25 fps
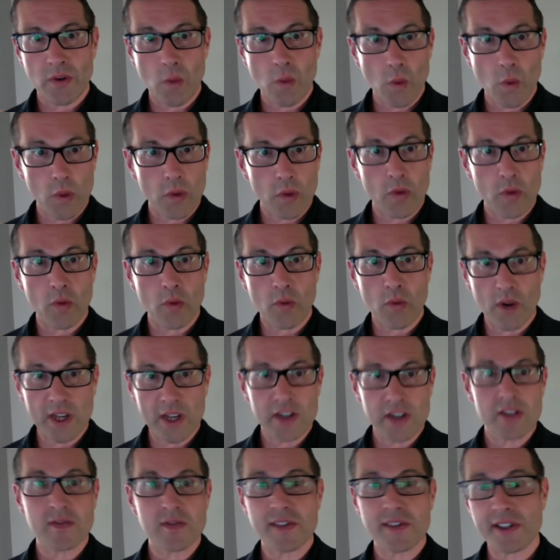the
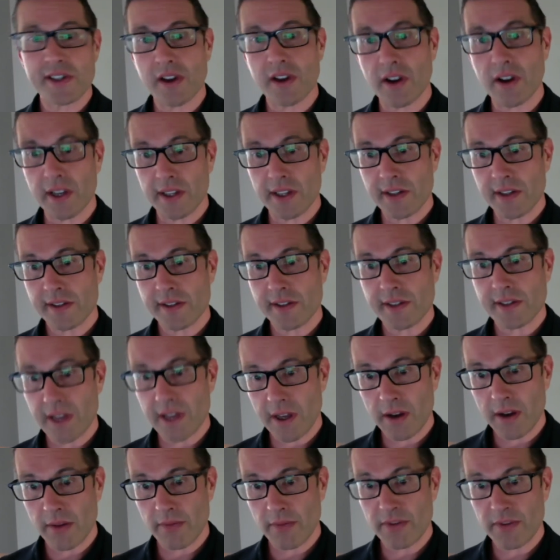range of signs
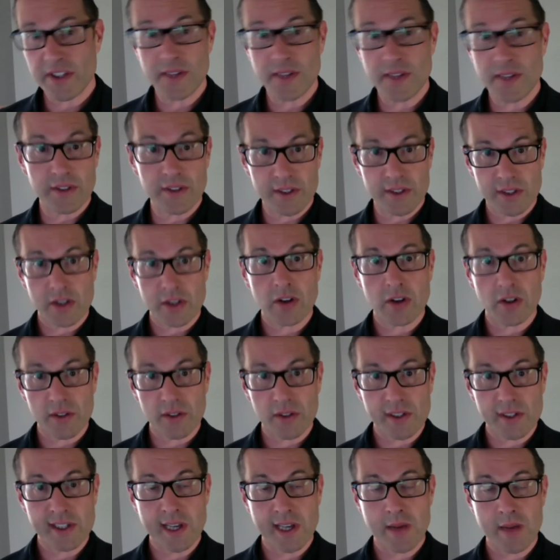for different
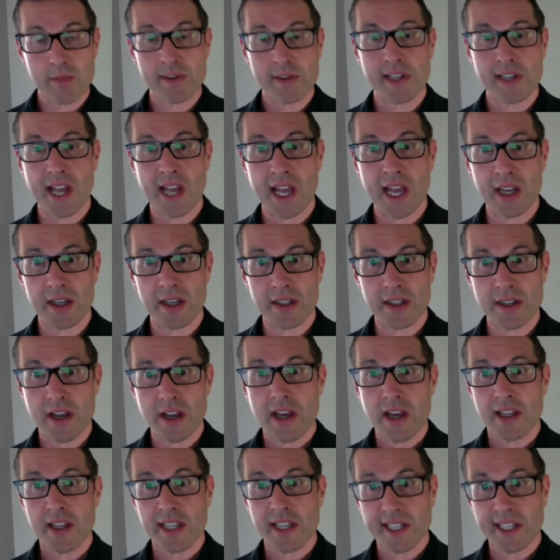concepts and
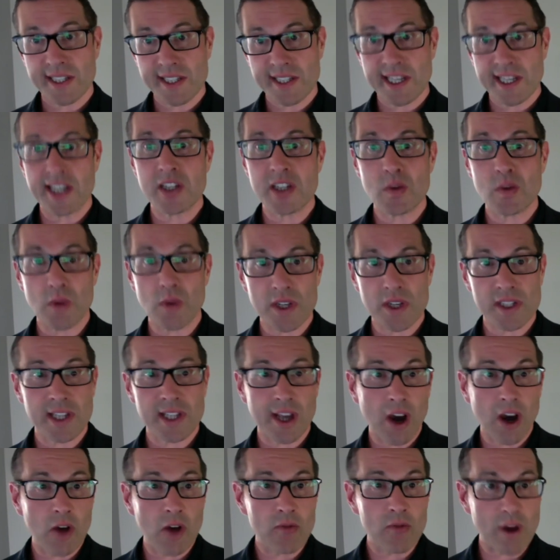the extent to which they
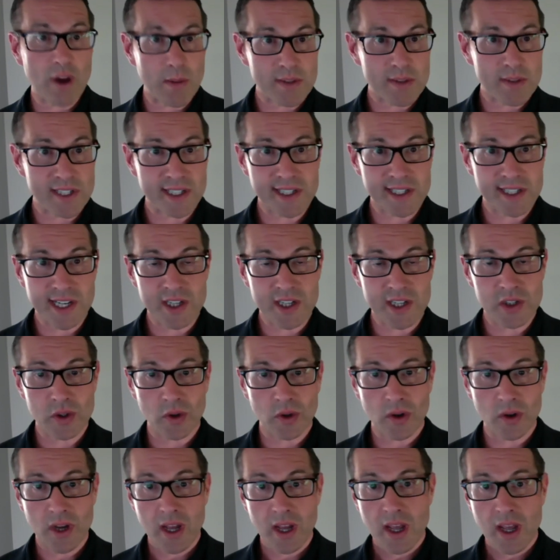are
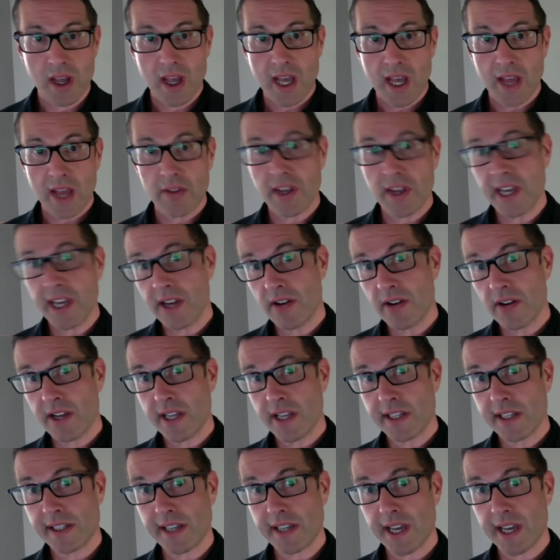representational. And here
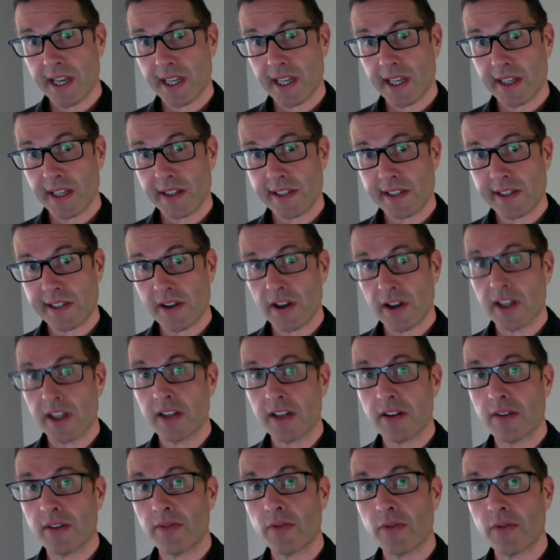is a sign
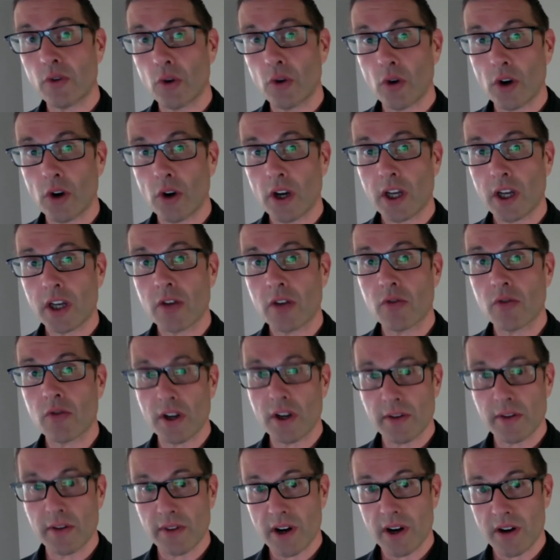for
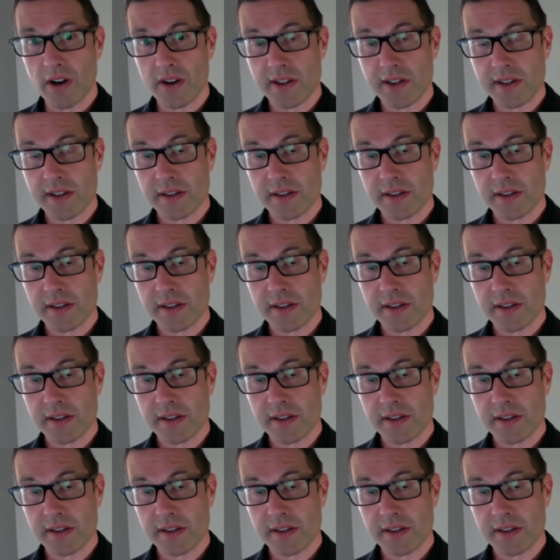coronavirus.